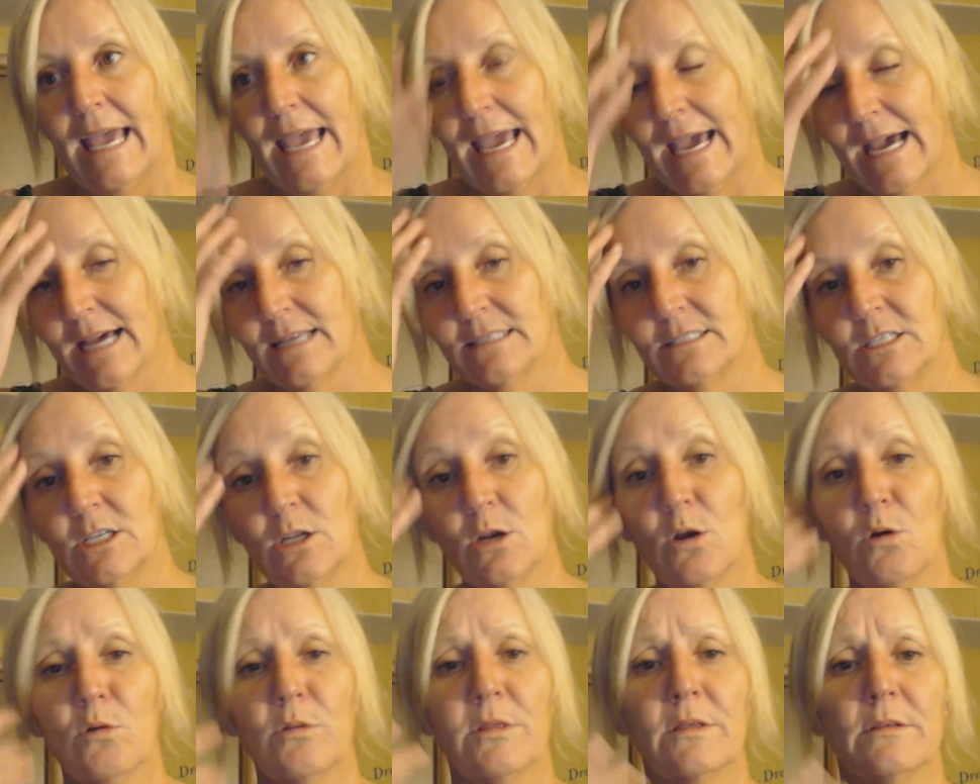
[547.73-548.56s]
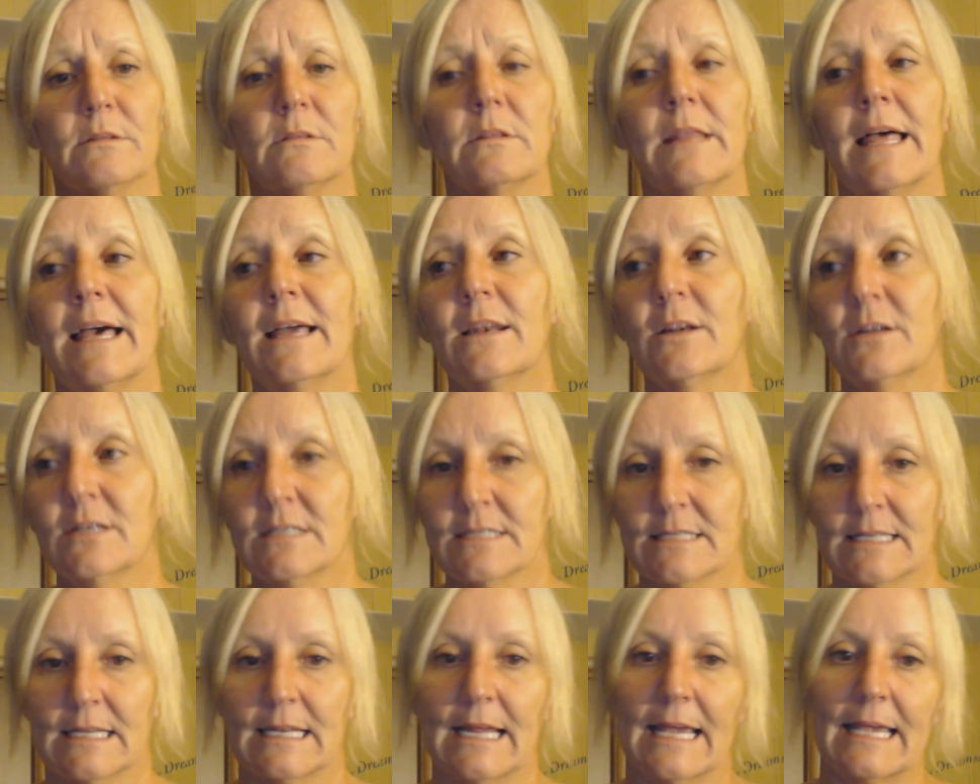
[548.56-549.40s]
And, the
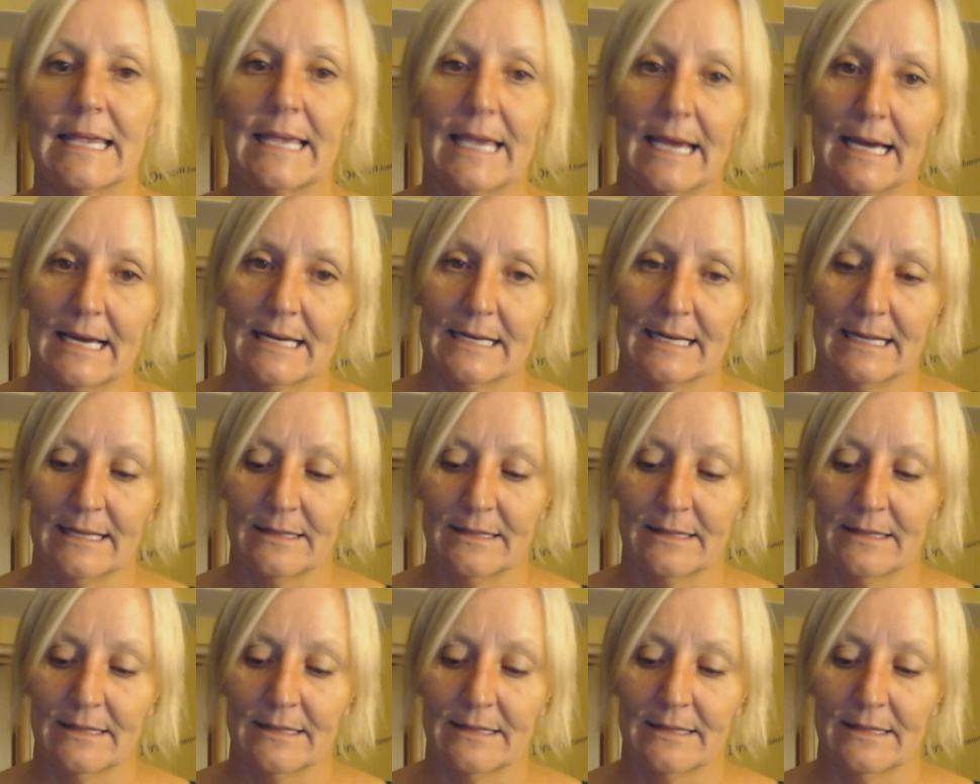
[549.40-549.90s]
letters that I get